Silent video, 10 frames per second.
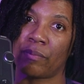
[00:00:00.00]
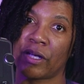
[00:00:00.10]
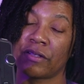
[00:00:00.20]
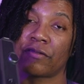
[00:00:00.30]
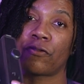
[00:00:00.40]

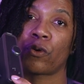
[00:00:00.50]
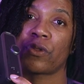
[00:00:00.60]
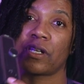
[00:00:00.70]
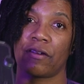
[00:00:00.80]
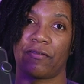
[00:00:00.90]
button for
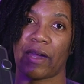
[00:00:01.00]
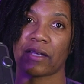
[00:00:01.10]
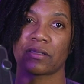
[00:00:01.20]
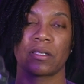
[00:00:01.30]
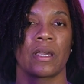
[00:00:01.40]
the
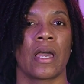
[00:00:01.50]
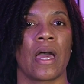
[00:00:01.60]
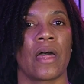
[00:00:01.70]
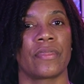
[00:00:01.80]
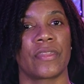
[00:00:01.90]
effects.
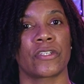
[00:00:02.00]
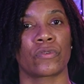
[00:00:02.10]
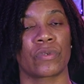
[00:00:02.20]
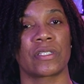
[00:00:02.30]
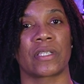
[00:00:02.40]
This
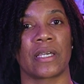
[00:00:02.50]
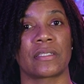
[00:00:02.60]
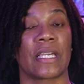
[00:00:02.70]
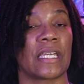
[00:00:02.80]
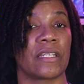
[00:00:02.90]
resets
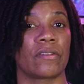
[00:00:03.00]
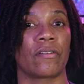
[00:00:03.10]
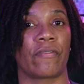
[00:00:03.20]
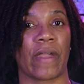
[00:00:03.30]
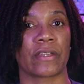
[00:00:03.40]
any of the
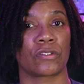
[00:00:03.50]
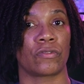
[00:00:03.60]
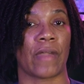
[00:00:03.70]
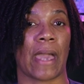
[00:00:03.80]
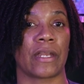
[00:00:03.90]
effects
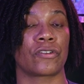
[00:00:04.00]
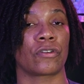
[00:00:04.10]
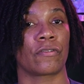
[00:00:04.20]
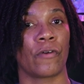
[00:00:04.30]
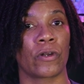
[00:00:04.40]
you've added to
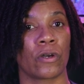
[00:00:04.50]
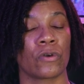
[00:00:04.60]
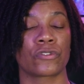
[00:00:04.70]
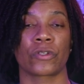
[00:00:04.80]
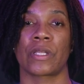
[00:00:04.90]
your photo
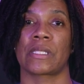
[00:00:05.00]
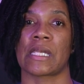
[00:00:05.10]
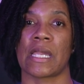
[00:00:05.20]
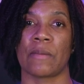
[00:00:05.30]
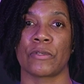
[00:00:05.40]
so that the
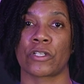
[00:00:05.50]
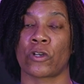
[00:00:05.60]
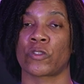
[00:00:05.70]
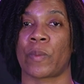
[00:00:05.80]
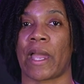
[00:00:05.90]
image
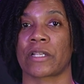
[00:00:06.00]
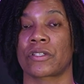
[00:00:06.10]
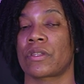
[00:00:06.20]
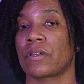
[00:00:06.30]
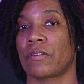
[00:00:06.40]
goes back to
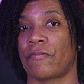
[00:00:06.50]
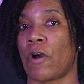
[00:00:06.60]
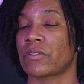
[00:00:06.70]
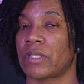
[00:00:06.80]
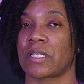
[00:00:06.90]
the
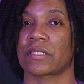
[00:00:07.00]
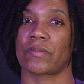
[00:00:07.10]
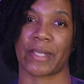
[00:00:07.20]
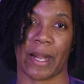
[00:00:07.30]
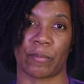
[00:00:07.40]
default settings of
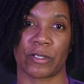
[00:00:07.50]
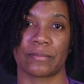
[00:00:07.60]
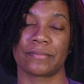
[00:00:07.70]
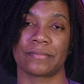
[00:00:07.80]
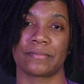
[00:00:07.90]
the camera.
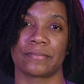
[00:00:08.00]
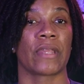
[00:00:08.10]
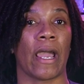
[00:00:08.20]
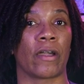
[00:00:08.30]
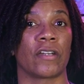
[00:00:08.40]

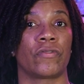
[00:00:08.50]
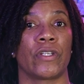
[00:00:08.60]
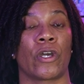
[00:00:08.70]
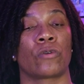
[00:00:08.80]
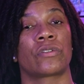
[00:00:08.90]
Now, if we
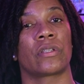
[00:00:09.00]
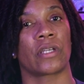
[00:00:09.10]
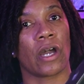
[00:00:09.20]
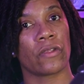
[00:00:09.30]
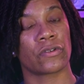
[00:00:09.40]
go to the
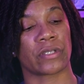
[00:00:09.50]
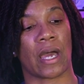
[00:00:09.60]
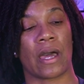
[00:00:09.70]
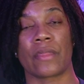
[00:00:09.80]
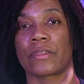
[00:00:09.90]
other
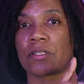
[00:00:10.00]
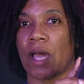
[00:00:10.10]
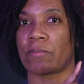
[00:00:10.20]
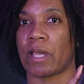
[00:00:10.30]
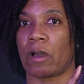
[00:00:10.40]
side, the
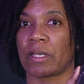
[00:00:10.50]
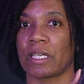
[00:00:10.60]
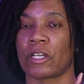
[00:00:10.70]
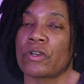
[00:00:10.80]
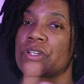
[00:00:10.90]
top dial
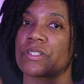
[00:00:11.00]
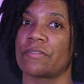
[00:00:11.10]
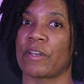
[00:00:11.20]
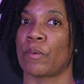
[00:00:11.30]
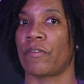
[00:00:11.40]
here is the
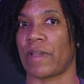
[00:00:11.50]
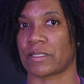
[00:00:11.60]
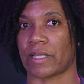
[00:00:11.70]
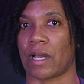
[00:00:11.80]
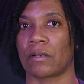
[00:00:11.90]
film effects
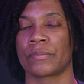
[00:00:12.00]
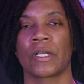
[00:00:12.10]
dial.